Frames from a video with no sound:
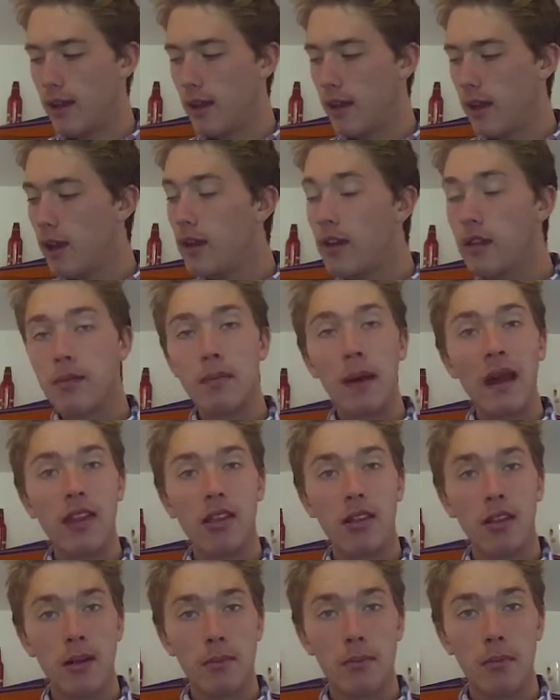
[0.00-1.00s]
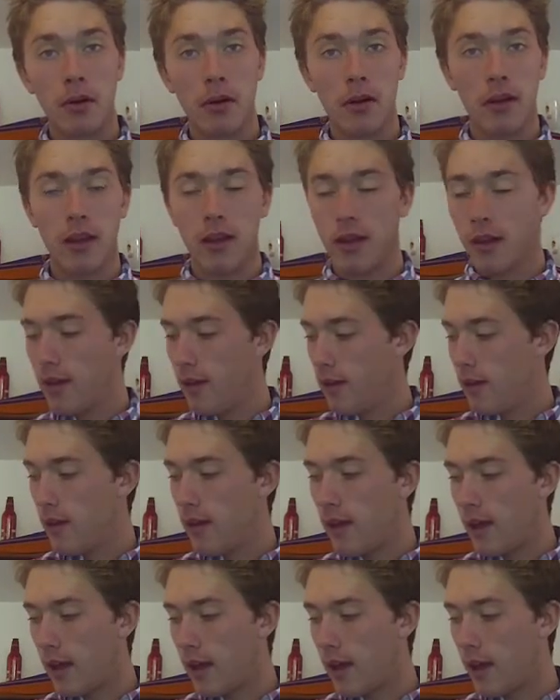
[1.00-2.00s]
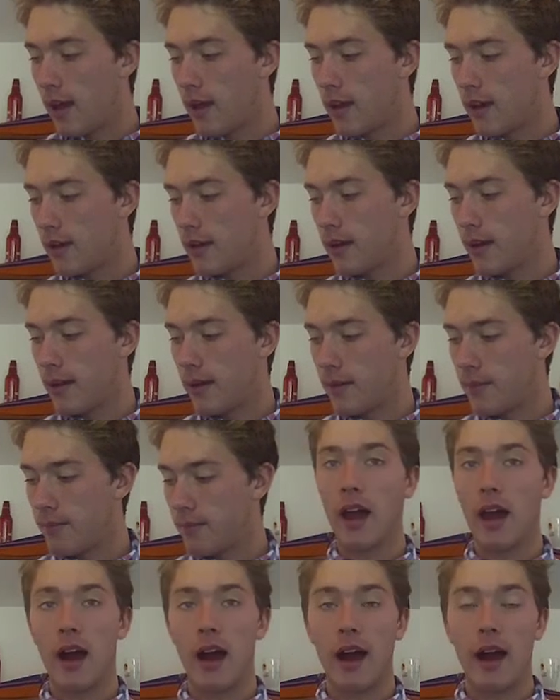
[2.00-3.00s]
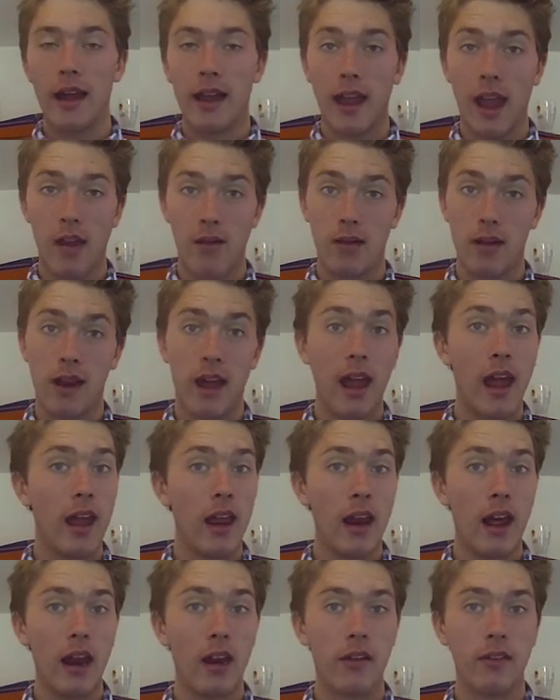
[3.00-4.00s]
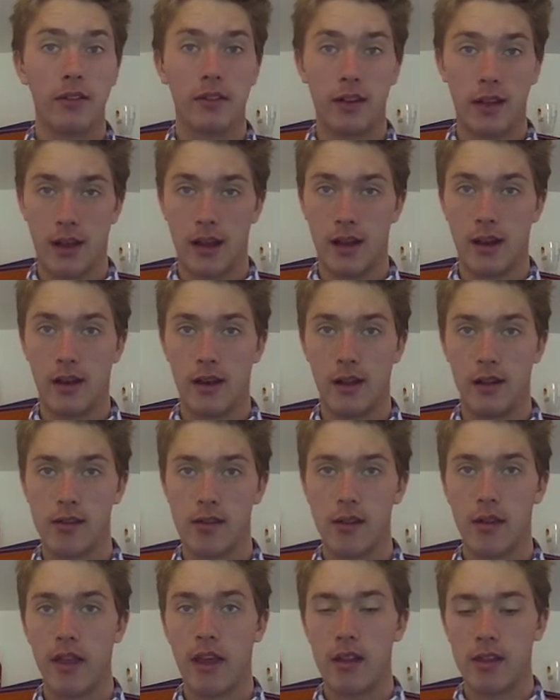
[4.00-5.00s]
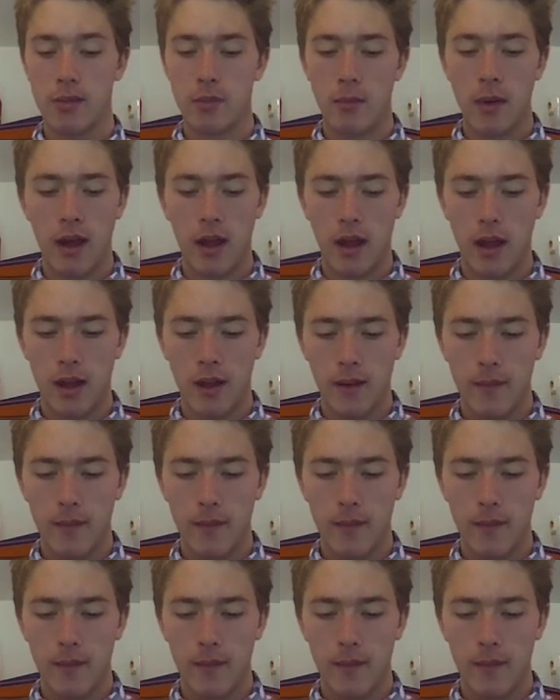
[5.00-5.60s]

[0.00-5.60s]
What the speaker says: It is based on a book, and I gave it 8 out of 10, so that's my